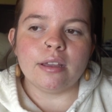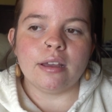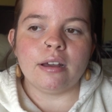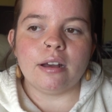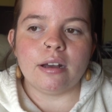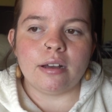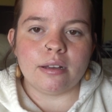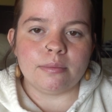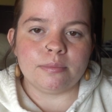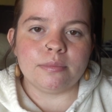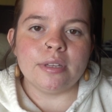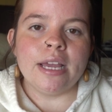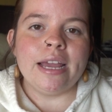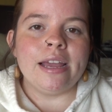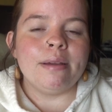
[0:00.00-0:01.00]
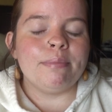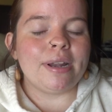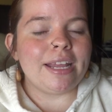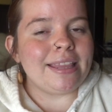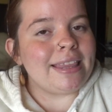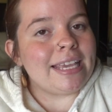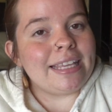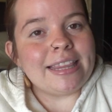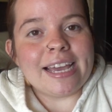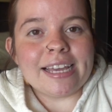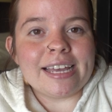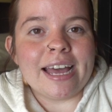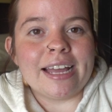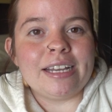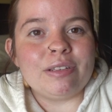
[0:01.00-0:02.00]
But I think that
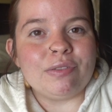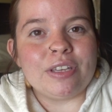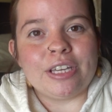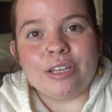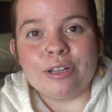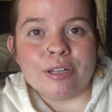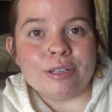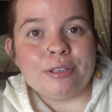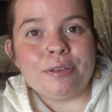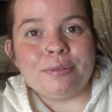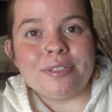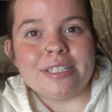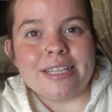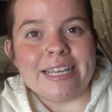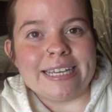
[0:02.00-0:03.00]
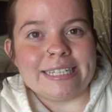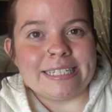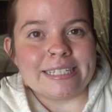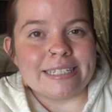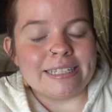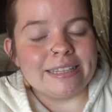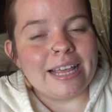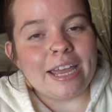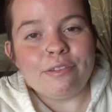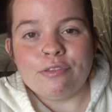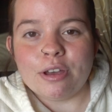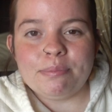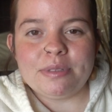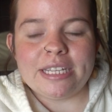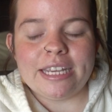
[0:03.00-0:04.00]
kind of concludes this life
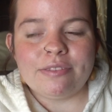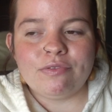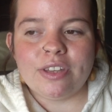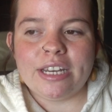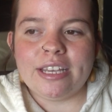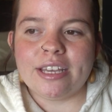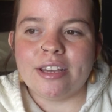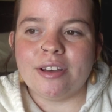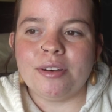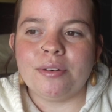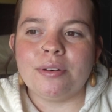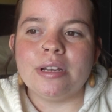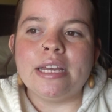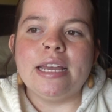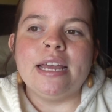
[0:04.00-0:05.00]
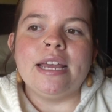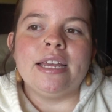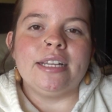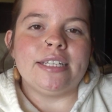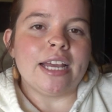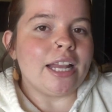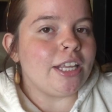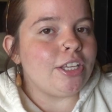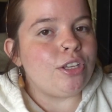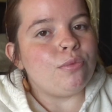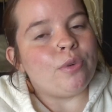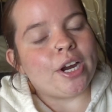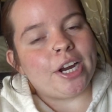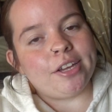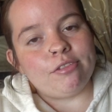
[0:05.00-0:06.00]
update video, telling you
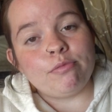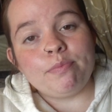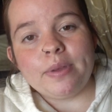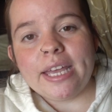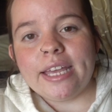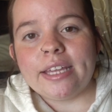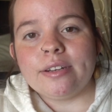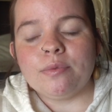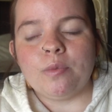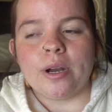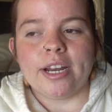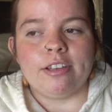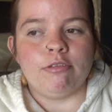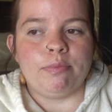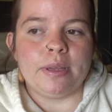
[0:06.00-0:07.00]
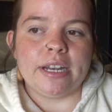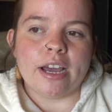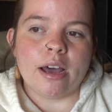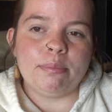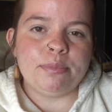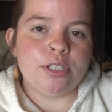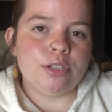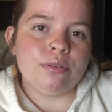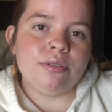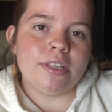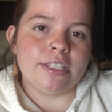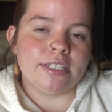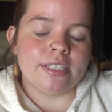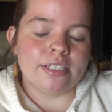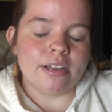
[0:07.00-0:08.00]
where I've been, what I've been up to
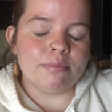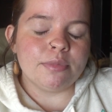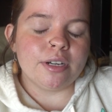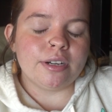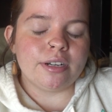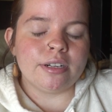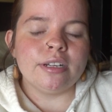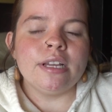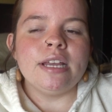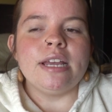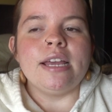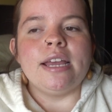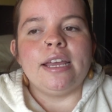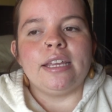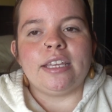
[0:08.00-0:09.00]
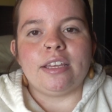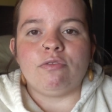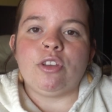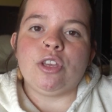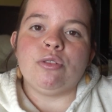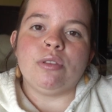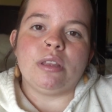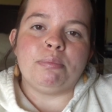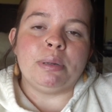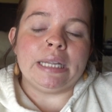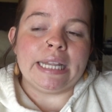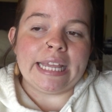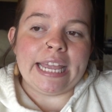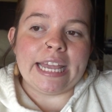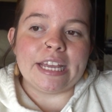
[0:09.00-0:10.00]
this summer, giving you the
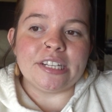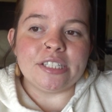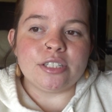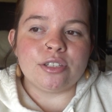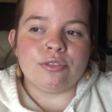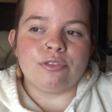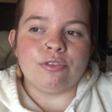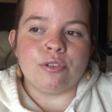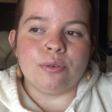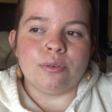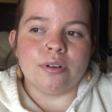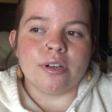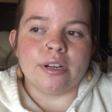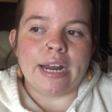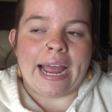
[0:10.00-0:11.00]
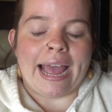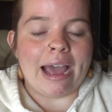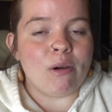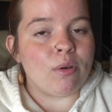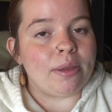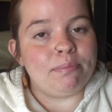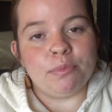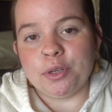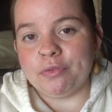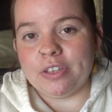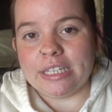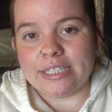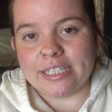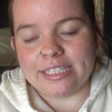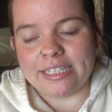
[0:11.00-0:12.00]
plans for how I'm
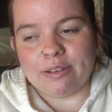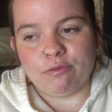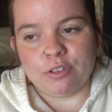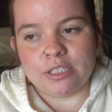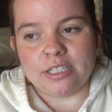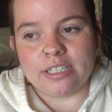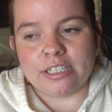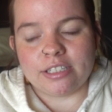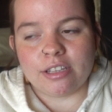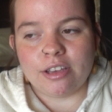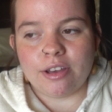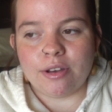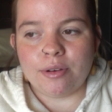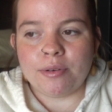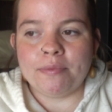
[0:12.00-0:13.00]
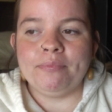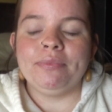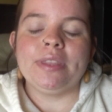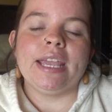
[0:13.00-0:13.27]
moving to San Francisco.